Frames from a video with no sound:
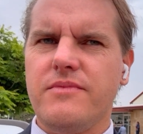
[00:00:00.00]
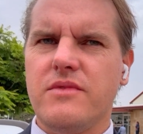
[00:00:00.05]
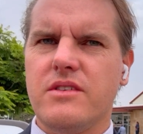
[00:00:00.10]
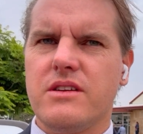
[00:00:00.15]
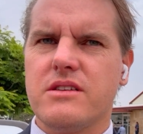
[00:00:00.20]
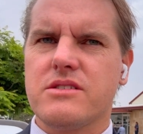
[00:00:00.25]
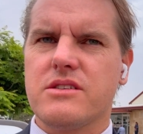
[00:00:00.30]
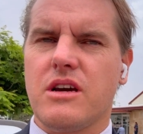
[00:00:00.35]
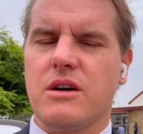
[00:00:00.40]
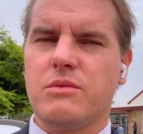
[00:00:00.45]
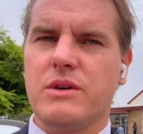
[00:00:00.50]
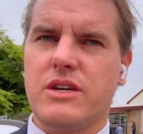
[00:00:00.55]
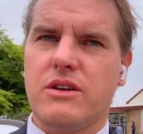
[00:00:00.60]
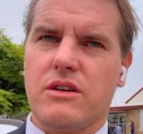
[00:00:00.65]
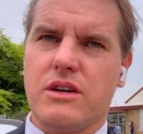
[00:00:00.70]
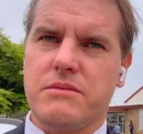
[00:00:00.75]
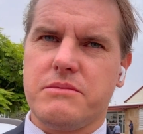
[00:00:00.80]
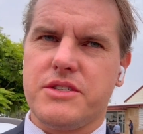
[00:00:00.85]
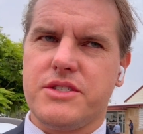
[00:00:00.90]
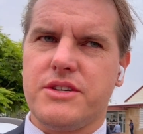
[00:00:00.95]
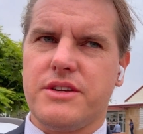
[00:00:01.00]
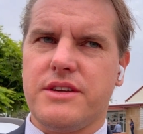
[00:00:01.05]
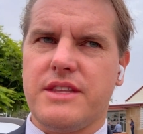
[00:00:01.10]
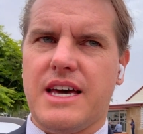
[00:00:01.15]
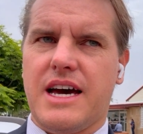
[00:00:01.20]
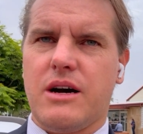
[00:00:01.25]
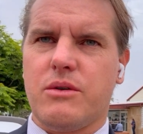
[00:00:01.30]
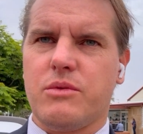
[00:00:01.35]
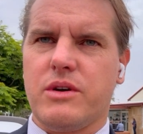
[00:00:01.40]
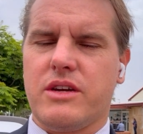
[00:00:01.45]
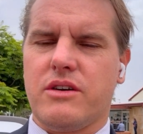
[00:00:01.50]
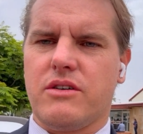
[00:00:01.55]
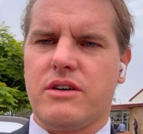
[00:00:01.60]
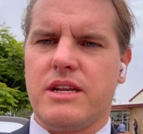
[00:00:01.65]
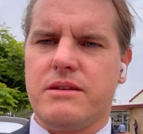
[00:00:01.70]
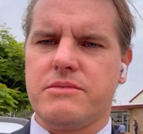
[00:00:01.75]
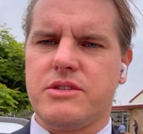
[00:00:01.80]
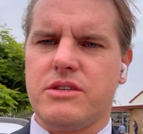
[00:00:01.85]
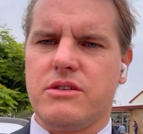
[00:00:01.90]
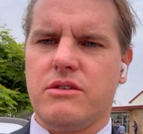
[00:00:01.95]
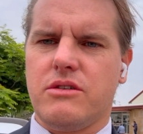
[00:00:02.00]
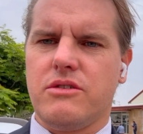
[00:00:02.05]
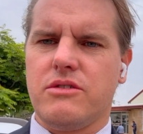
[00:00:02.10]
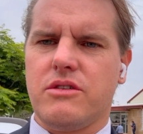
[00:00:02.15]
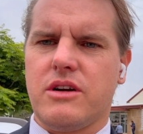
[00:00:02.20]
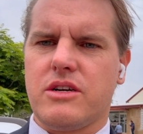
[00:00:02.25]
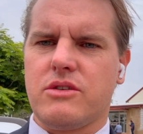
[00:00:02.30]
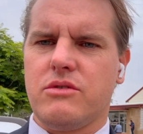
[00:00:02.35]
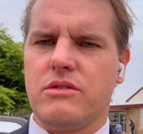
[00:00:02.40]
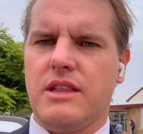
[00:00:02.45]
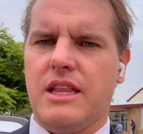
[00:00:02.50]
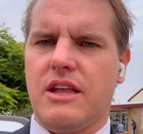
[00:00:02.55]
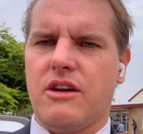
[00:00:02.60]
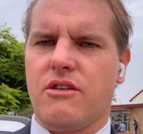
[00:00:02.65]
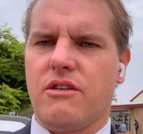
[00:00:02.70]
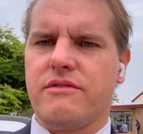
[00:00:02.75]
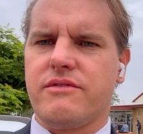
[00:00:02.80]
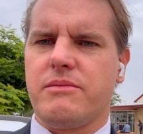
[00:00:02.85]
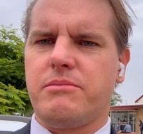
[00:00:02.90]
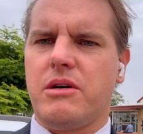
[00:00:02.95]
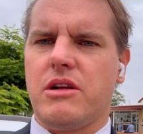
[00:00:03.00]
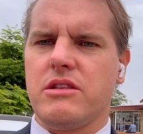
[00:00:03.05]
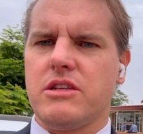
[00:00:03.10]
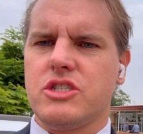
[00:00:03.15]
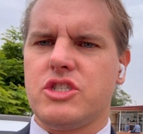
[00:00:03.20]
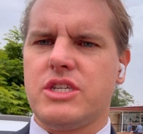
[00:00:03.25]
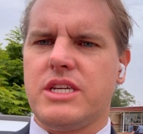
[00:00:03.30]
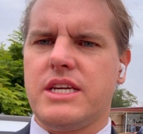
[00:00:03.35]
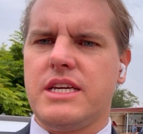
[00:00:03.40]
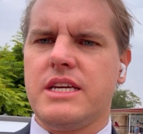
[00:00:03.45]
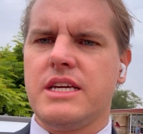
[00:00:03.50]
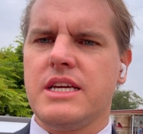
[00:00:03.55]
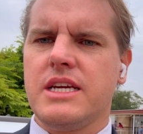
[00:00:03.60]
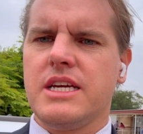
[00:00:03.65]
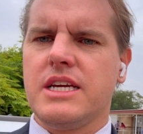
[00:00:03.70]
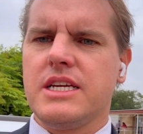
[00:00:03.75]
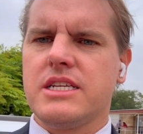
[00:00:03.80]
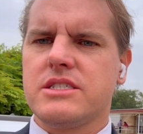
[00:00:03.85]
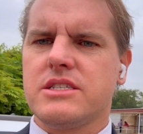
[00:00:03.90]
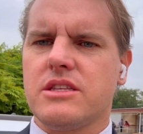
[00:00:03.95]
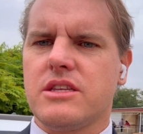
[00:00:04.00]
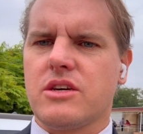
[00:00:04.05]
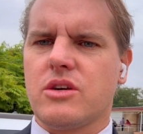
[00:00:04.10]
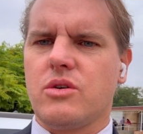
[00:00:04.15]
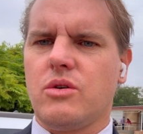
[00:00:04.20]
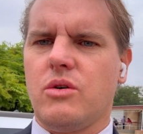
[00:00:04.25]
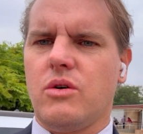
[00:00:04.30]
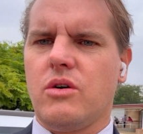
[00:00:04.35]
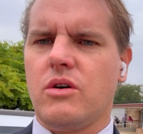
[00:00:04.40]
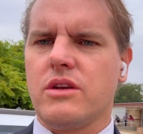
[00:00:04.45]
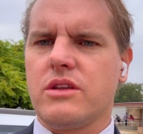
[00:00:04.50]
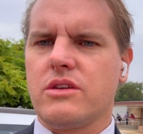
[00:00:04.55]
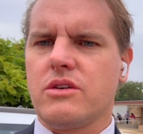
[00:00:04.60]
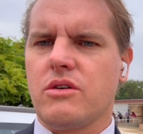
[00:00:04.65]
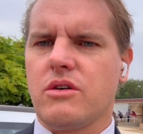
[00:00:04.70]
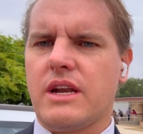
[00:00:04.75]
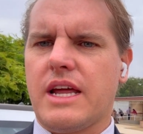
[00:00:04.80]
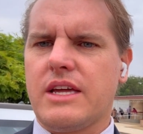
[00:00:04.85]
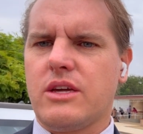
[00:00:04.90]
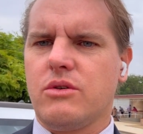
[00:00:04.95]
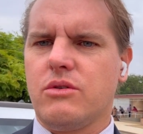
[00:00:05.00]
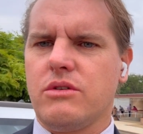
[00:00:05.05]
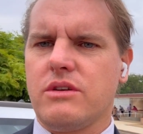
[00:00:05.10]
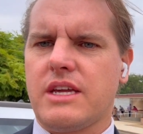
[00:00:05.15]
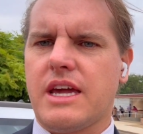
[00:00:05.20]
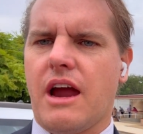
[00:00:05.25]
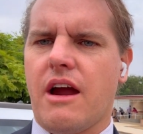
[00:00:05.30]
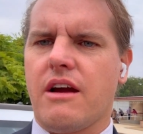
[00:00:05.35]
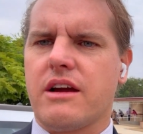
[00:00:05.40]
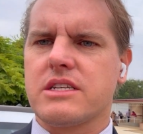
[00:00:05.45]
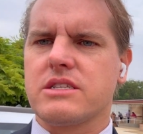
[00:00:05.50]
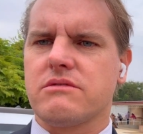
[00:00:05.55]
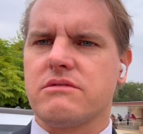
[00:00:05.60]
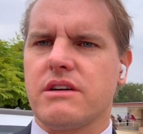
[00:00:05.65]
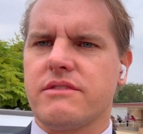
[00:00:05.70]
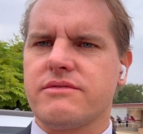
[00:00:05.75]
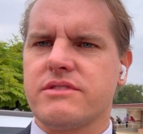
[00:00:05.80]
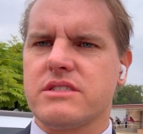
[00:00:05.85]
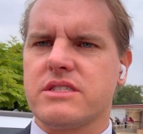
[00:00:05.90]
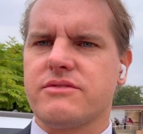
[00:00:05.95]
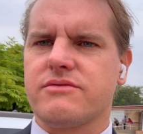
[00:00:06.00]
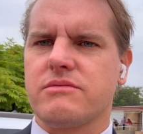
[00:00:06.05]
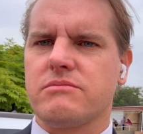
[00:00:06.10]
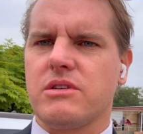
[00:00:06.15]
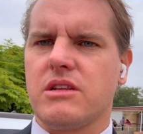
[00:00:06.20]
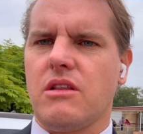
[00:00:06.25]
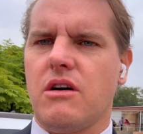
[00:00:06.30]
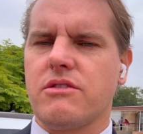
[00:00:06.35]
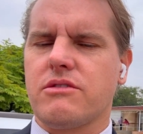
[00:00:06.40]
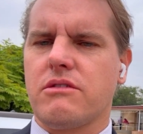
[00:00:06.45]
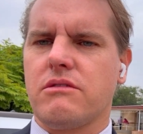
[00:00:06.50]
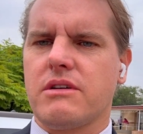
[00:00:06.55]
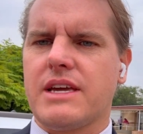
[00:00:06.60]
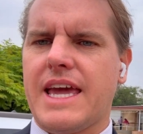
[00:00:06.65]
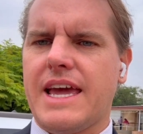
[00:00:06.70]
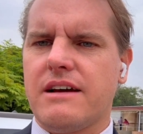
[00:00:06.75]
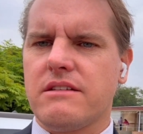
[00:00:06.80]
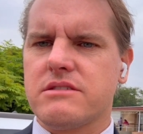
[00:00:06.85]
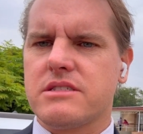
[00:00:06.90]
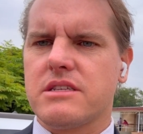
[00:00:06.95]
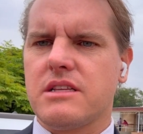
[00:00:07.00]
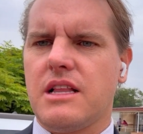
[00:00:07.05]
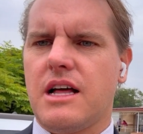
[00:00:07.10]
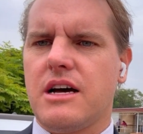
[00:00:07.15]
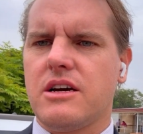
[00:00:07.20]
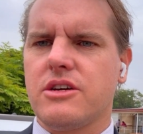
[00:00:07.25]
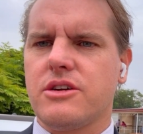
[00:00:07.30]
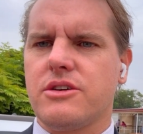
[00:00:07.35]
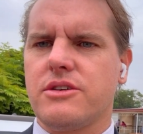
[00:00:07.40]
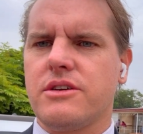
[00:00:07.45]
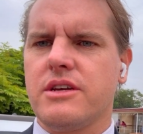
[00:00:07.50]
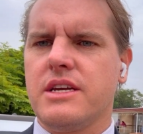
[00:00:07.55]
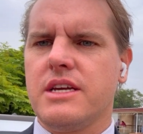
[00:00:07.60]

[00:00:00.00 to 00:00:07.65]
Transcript: So we got him to do that. We got him to do a good letter of apology to the court, got a good character reference from a local counsellor who